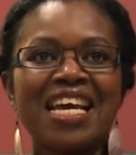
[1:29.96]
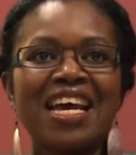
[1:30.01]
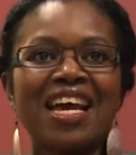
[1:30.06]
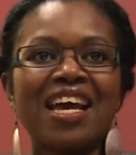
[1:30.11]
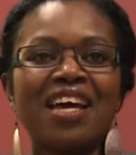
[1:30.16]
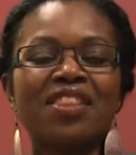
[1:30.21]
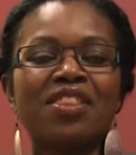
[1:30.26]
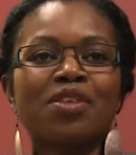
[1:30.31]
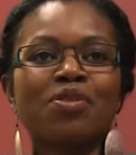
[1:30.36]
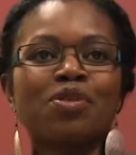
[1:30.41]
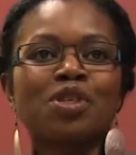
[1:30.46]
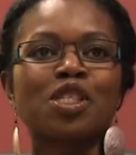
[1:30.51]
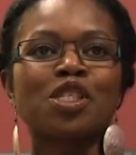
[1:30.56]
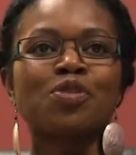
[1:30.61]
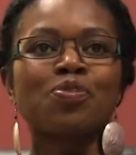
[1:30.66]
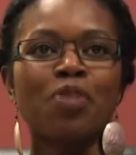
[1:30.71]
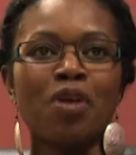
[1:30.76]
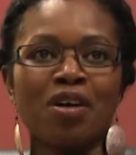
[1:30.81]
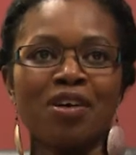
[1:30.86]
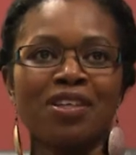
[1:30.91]
and the
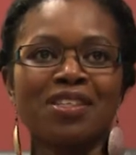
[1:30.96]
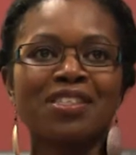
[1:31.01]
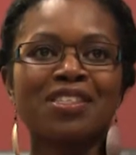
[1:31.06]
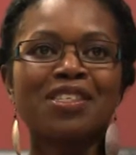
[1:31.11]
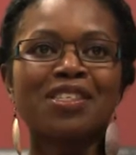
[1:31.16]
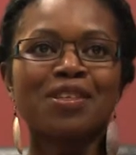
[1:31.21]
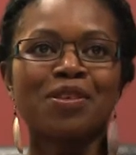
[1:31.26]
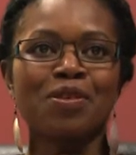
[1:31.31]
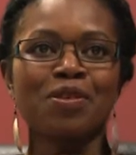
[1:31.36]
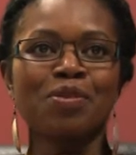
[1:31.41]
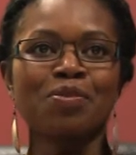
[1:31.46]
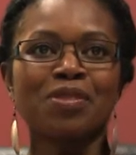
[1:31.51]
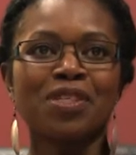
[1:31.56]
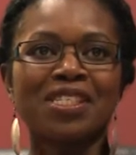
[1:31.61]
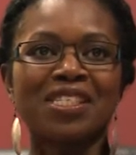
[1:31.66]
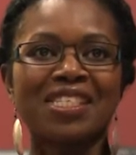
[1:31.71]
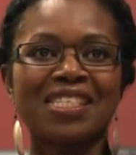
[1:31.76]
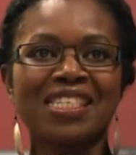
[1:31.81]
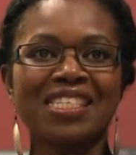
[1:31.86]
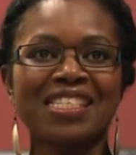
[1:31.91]
response to
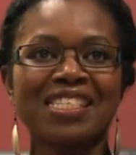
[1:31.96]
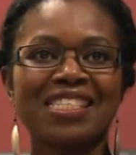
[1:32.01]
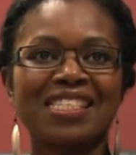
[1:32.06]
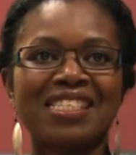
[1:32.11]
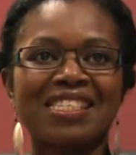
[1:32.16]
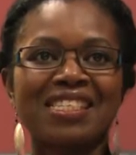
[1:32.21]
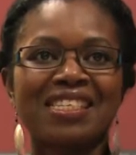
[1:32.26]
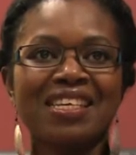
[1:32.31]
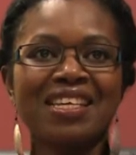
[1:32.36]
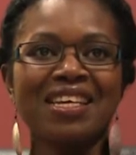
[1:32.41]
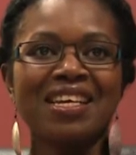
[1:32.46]
homelessness.